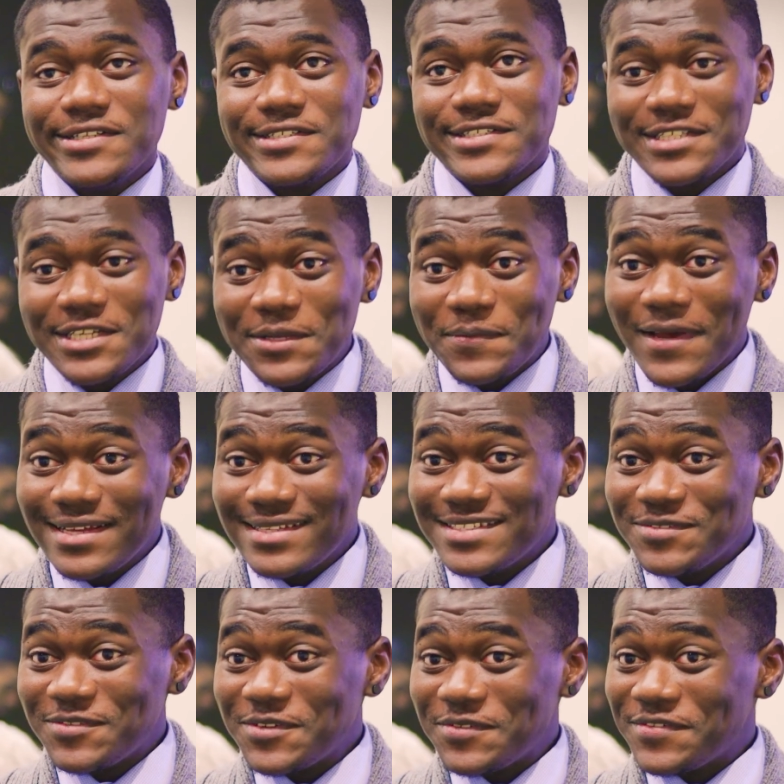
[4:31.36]
Seeing the
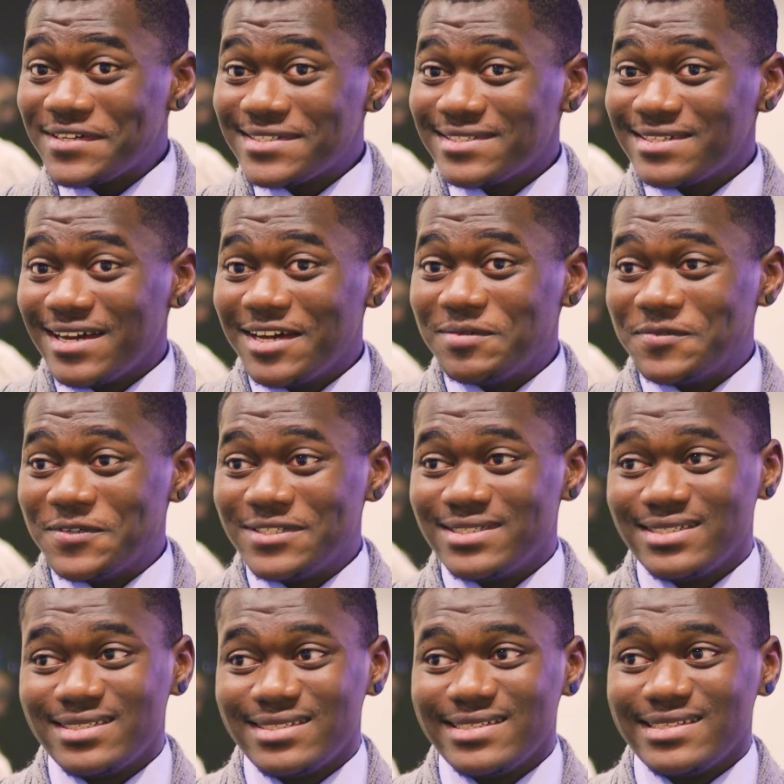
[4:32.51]
painting for the first time
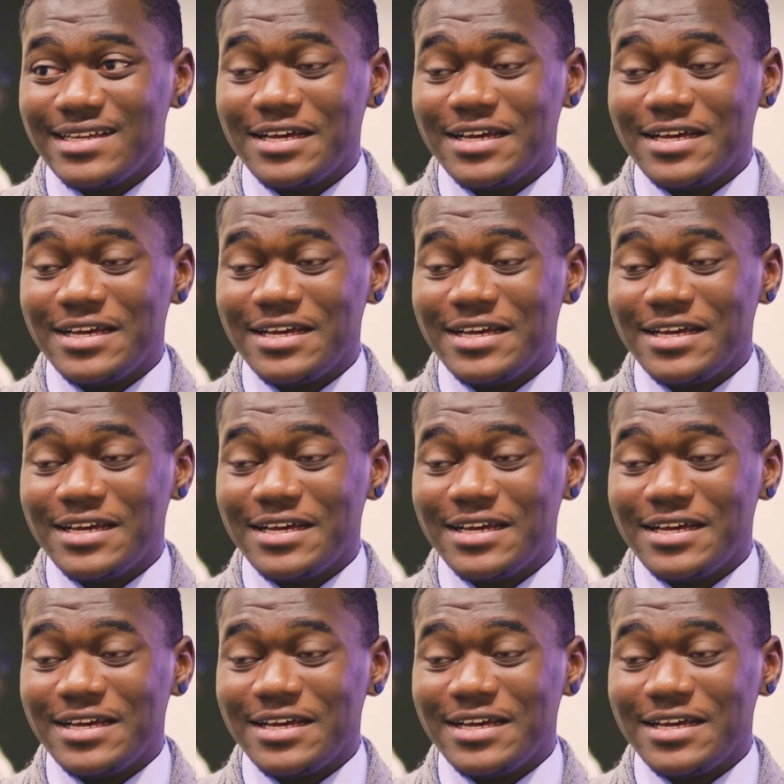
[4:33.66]
was